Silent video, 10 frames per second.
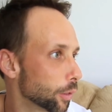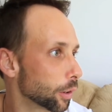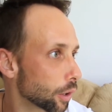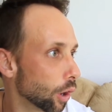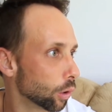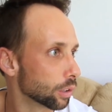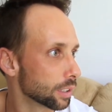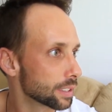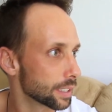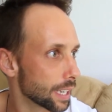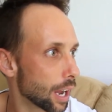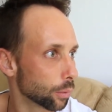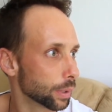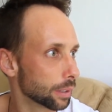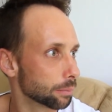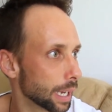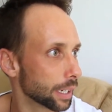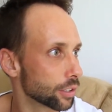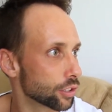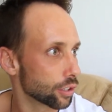on a whole is how we
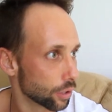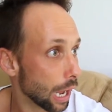manage